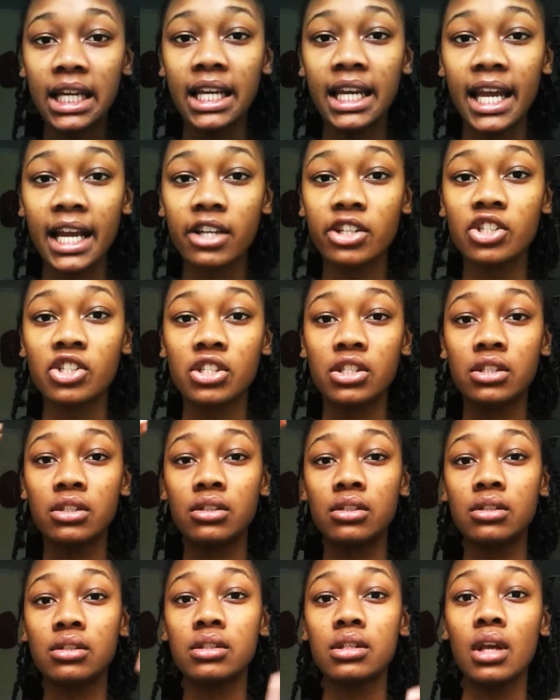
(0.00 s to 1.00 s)

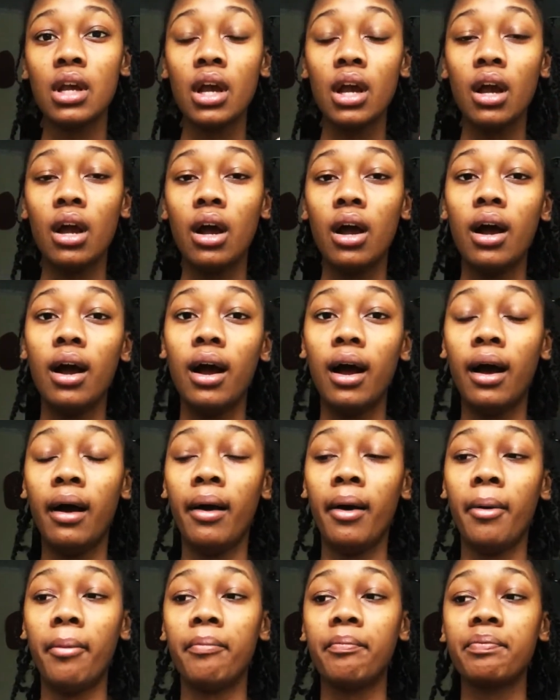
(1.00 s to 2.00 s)
connections,
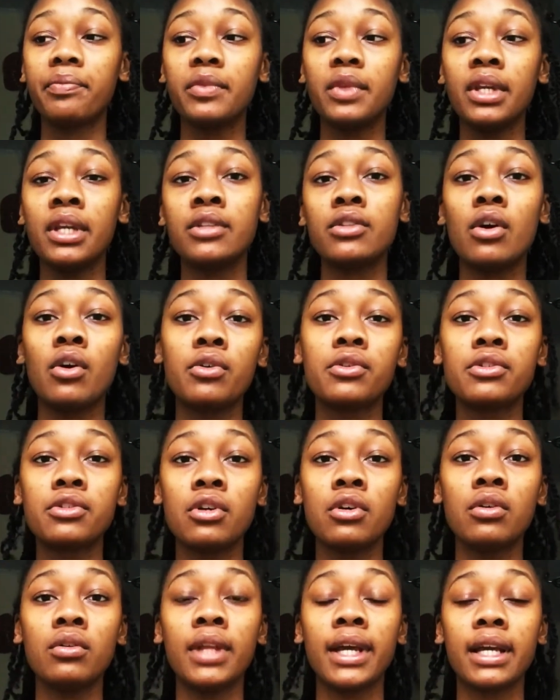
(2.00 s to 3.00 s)
it's
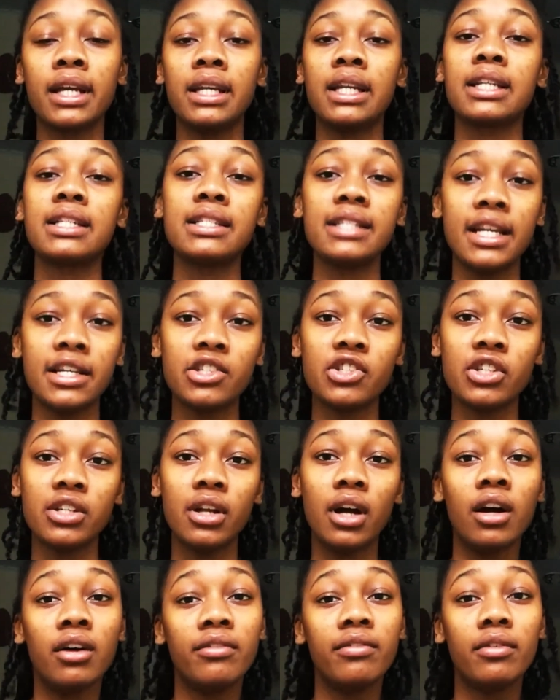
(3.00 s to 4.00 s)
also like an
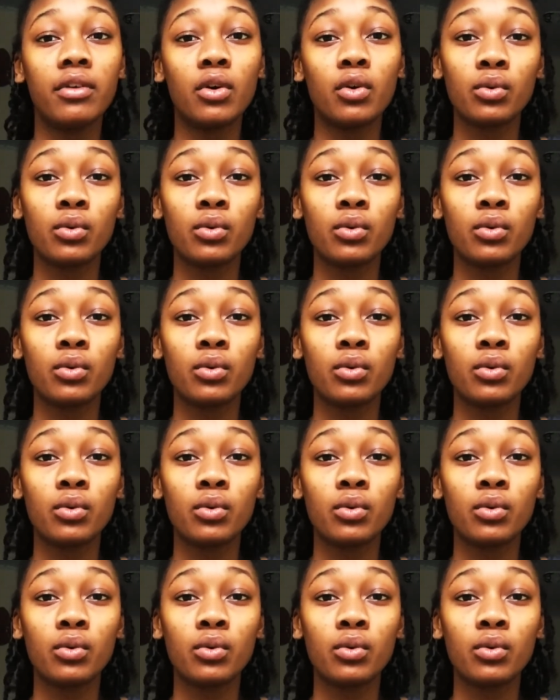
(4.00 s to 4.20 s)
extension of